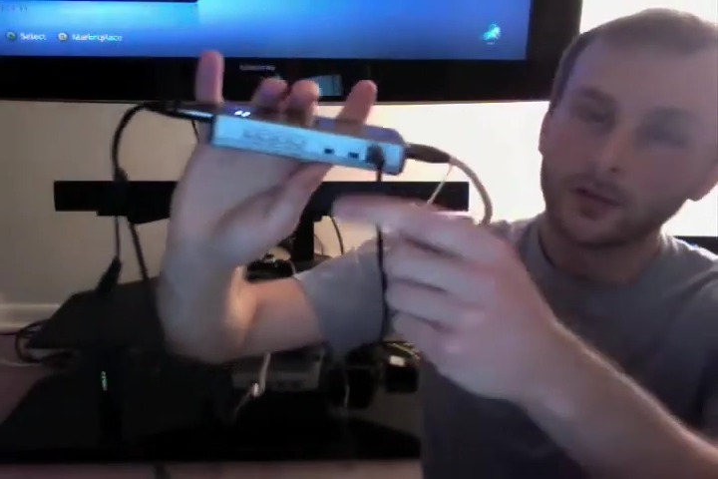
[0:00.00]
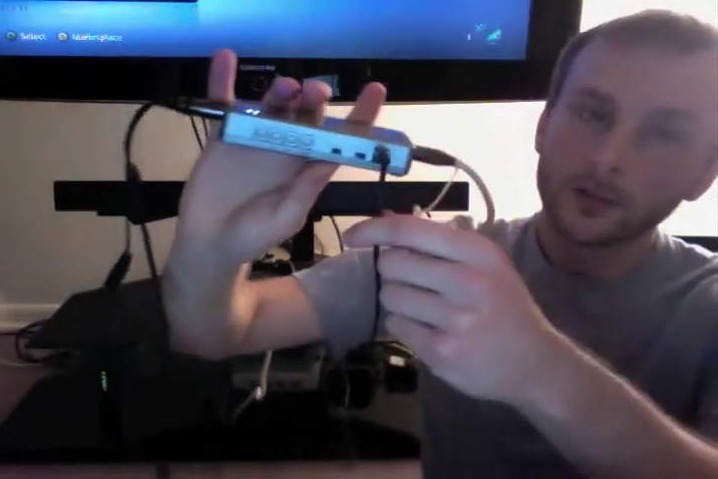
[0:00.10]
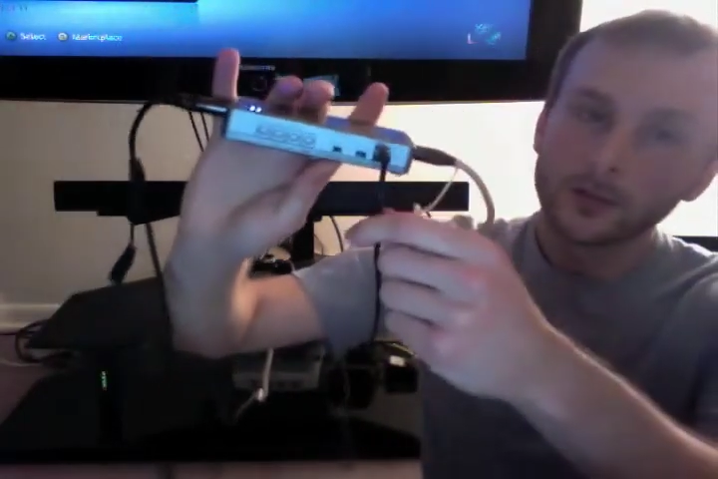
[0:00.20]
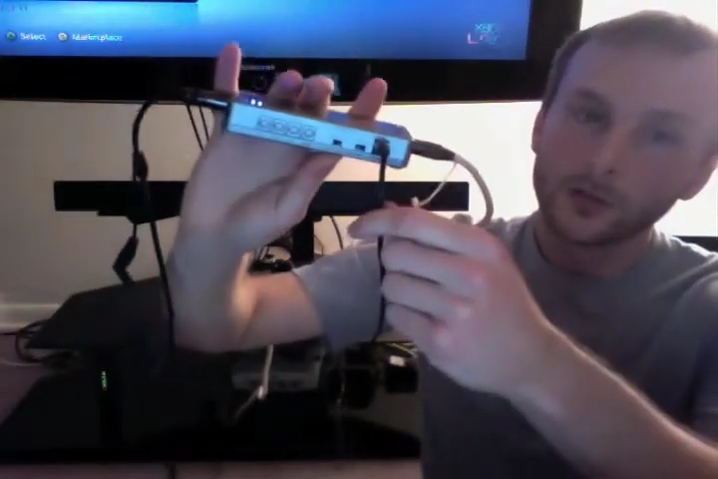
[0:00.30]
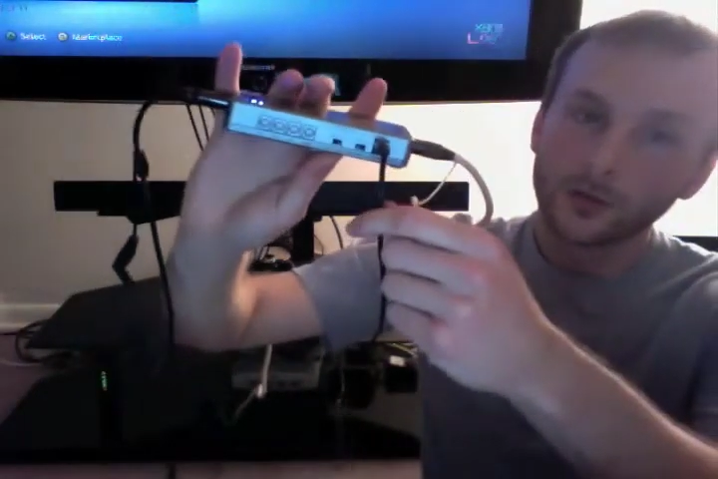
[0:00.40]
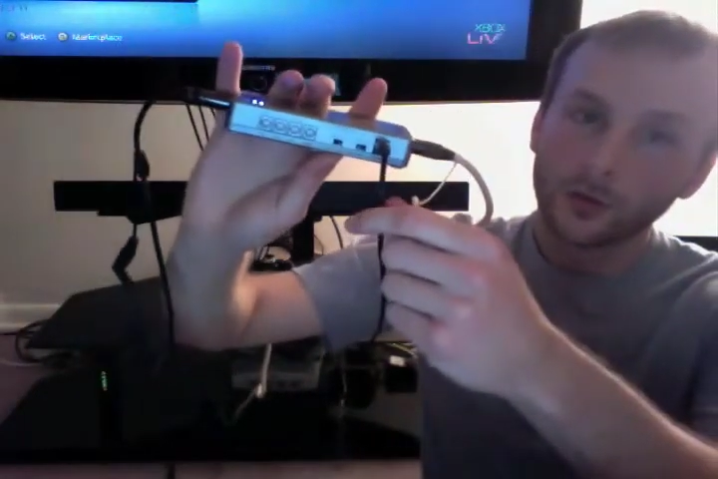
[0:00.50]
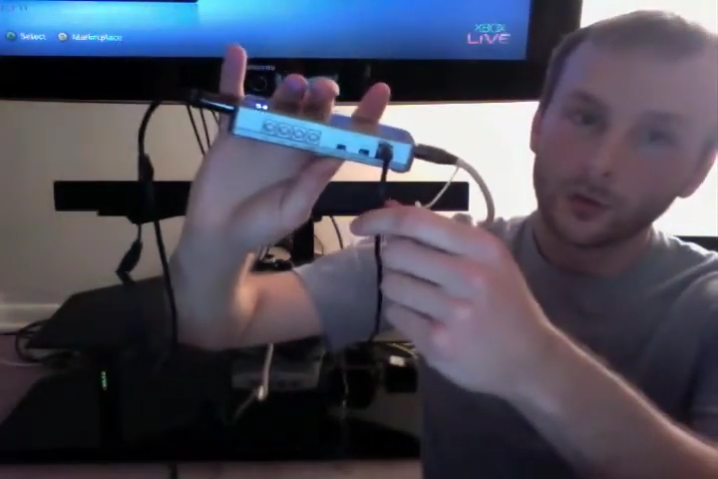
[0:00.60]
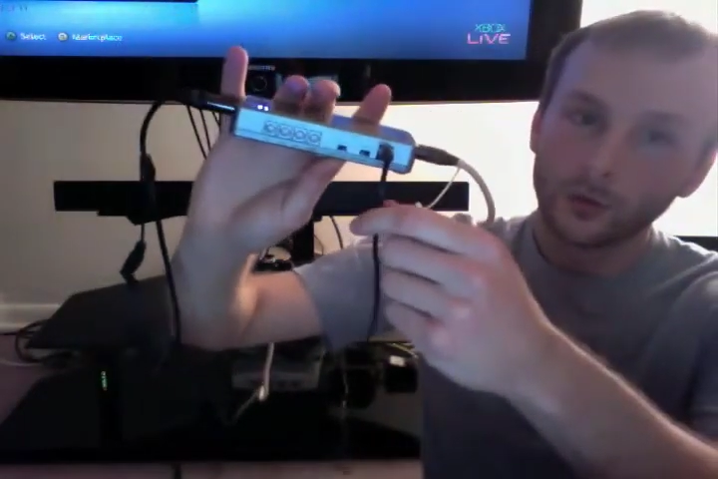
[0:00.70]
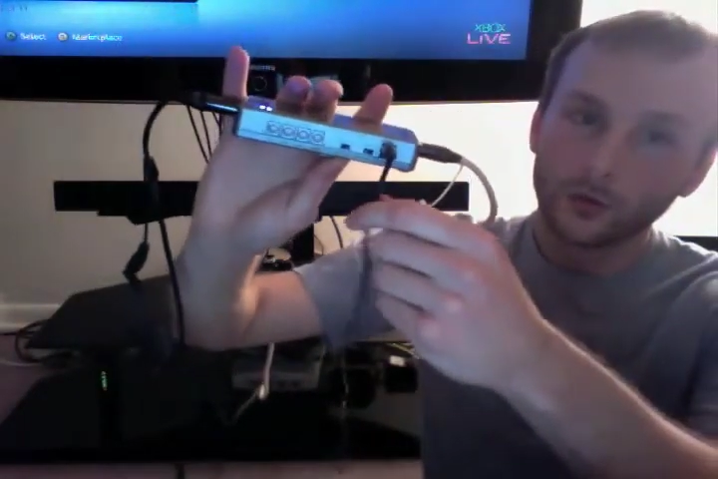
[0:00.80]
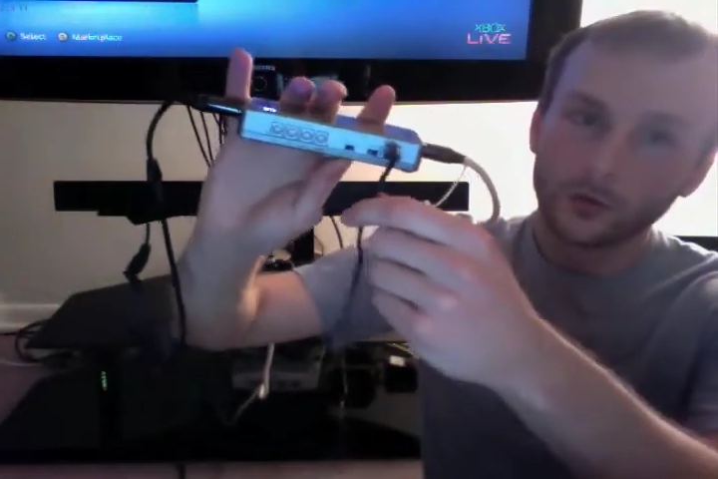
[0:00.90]
So
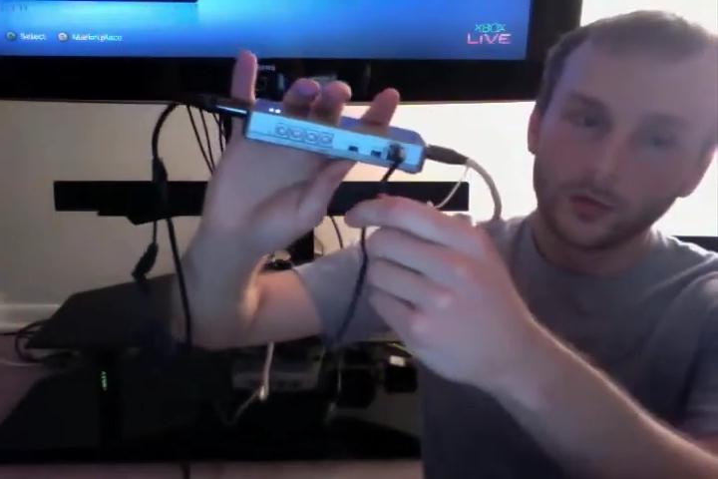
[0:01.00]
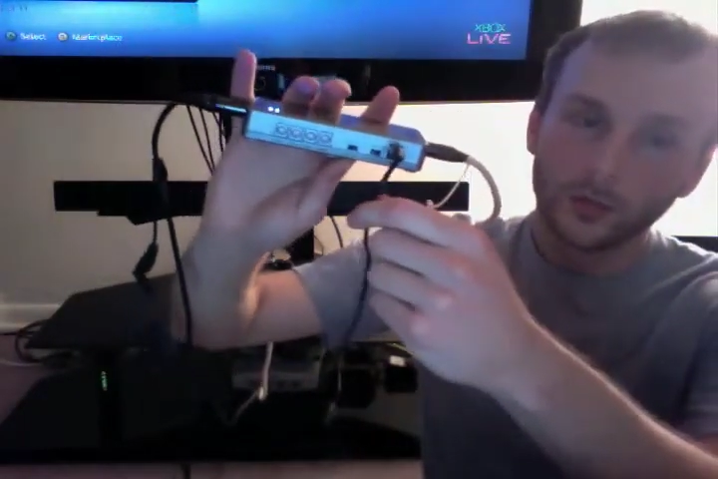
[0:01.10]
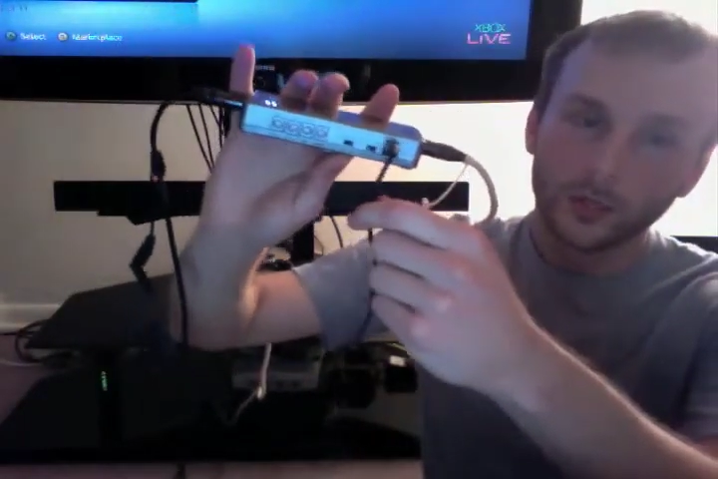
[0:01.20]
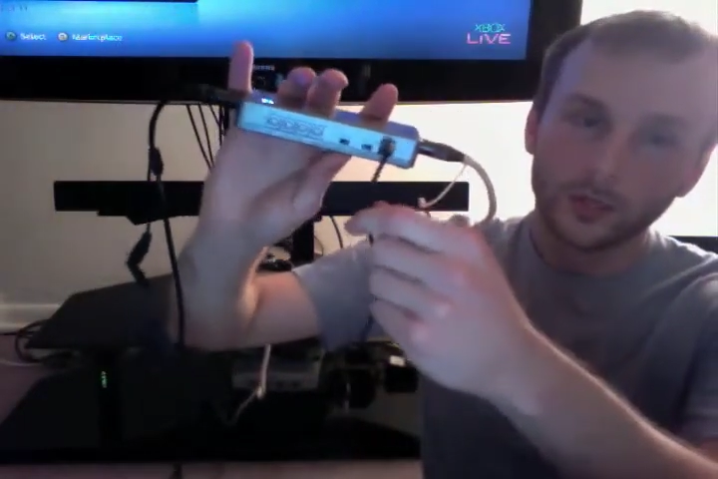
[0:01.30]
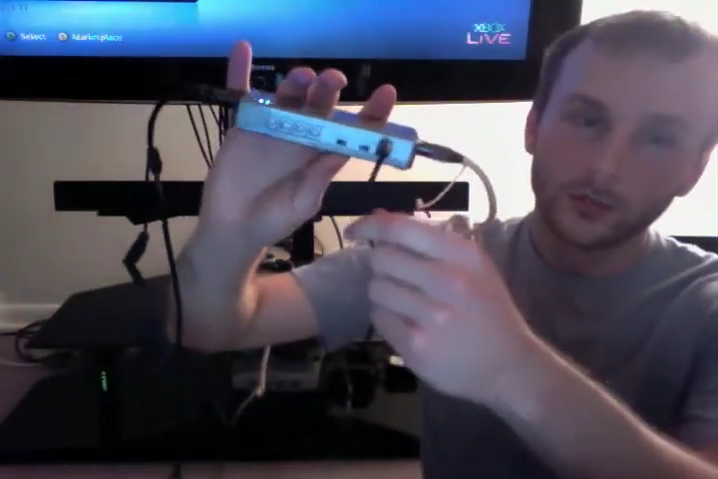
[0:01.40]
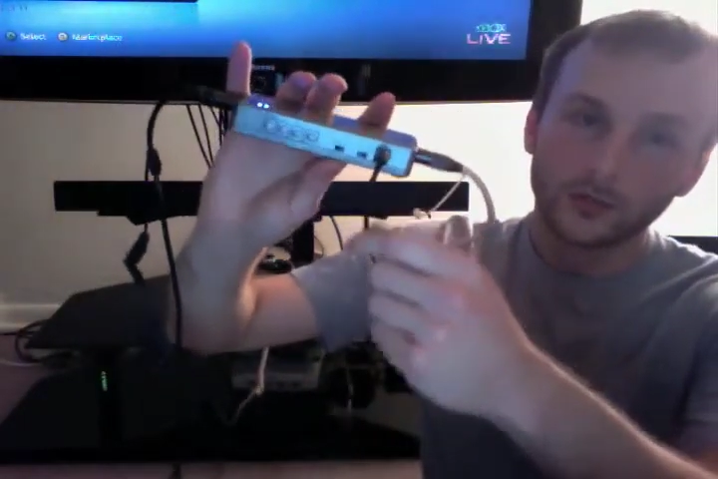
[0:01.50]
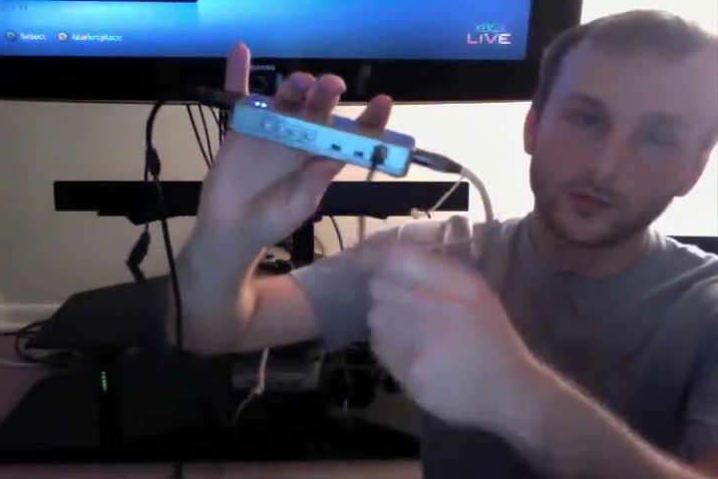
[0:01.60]
you can